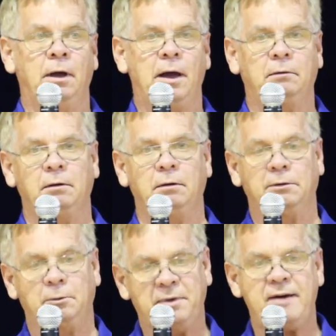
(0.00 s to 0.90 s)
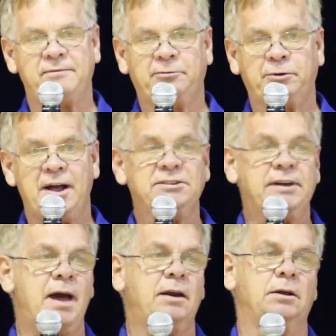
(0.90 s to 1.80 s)
And on the behalf of
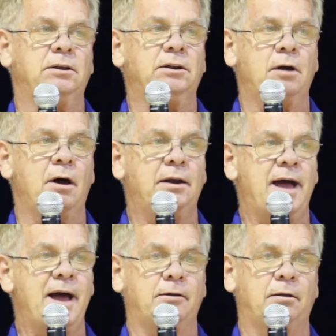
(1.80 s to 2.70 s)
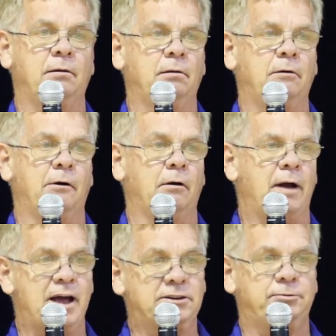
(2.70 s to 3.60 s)
TransCanada did not
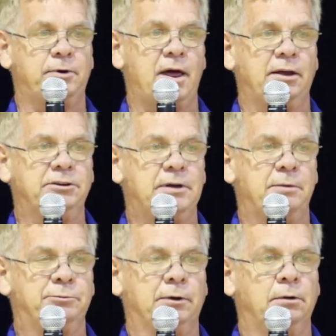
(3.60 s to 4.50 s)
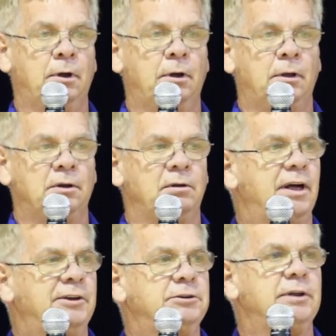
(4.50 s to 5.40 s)
ask for that exemption. The
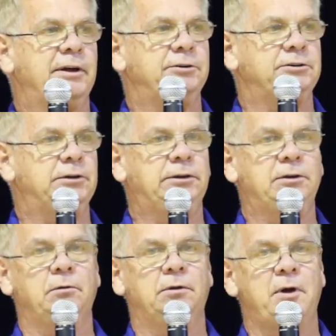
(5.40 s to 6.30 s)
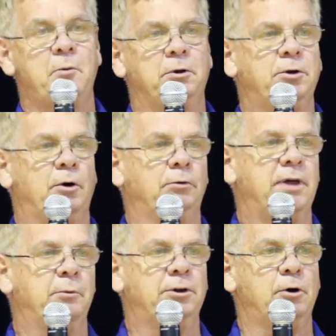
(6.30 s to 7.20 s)
legislature said they were told
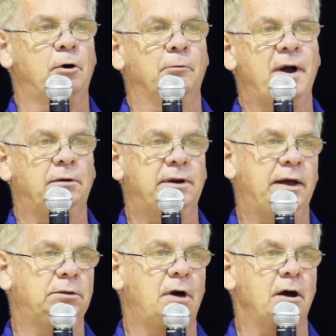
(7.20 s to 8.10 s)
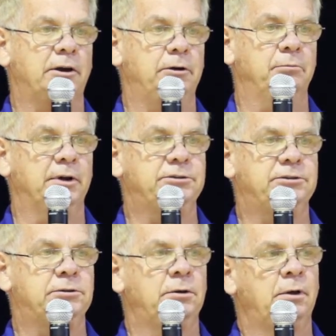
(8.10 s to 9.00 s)
they would go around in documents